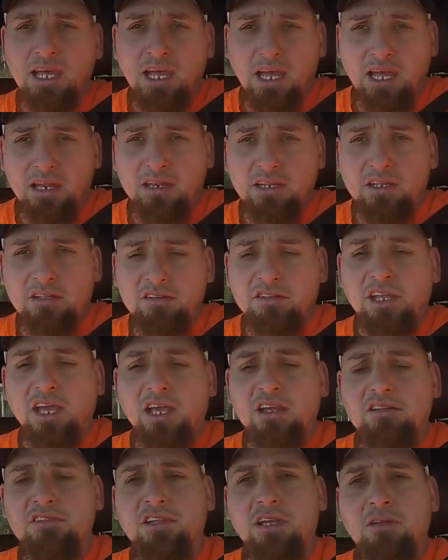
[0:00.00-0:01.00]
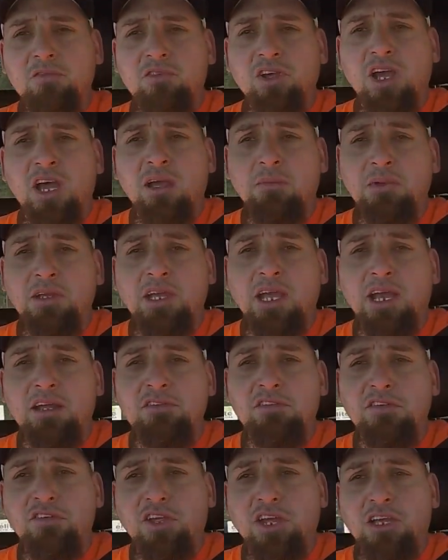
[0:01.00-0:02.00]
at the exact same time he
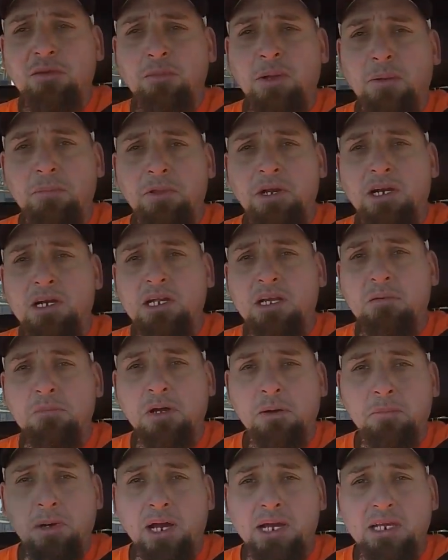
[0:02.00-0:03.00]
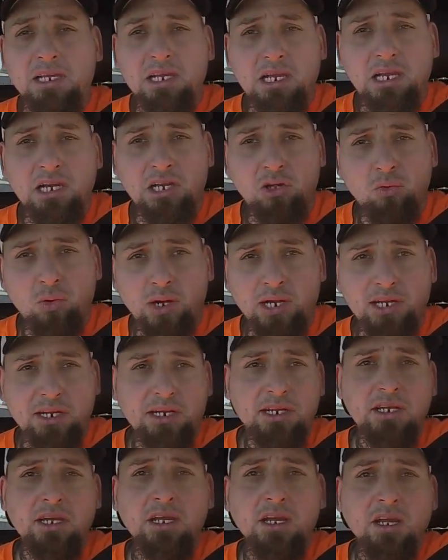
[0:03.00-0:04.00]
has to take me up there to get my bike anyway,
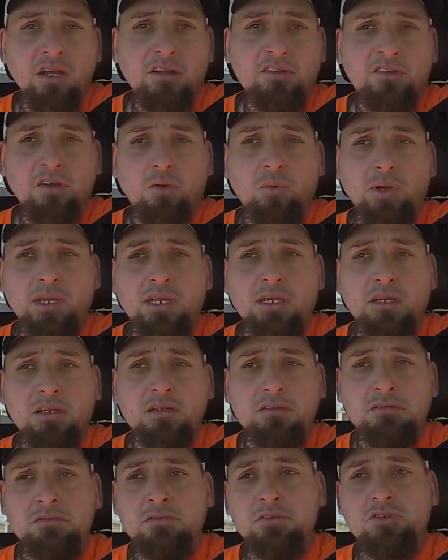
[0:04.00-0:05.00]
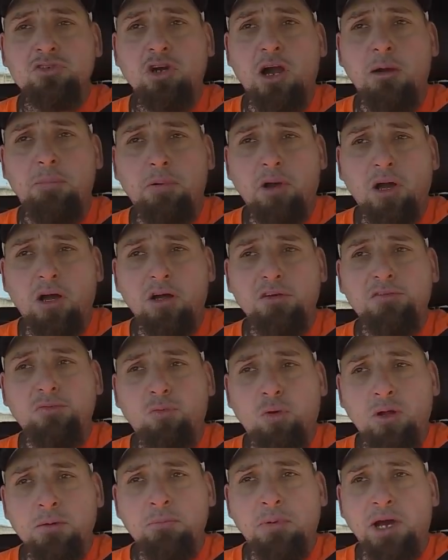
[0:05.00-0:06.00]
so we can drop off
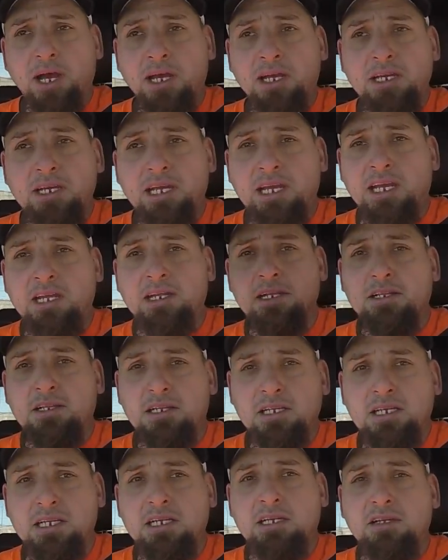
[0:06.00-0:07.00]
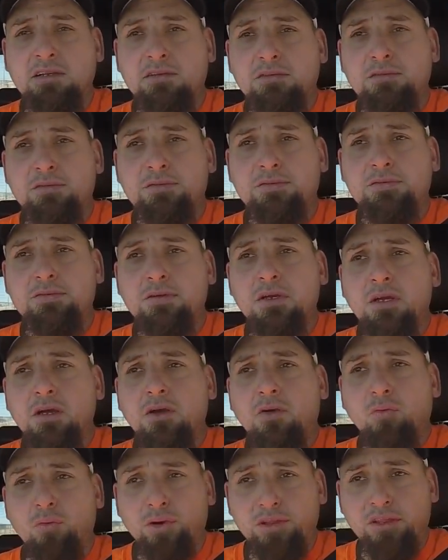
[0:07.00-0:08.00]
one bike and leave
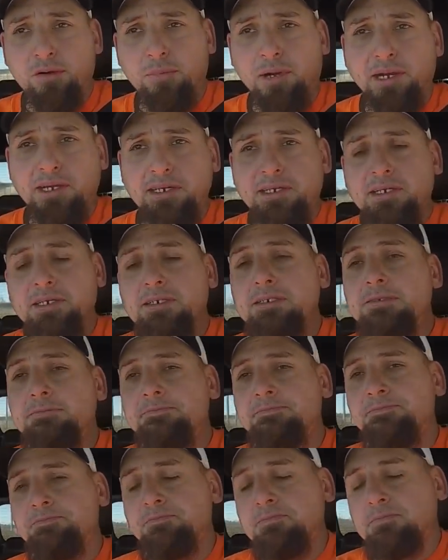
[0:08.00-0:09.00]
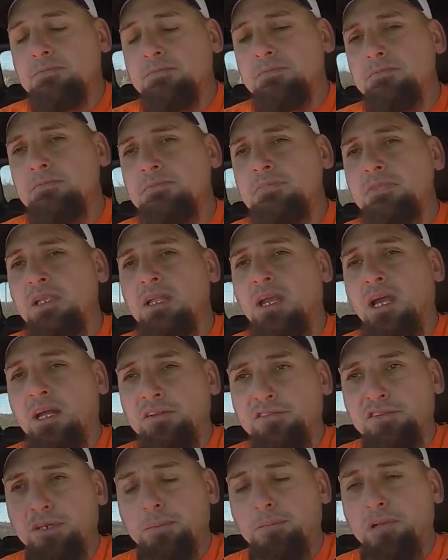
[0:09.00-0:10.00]
with a bike. That's the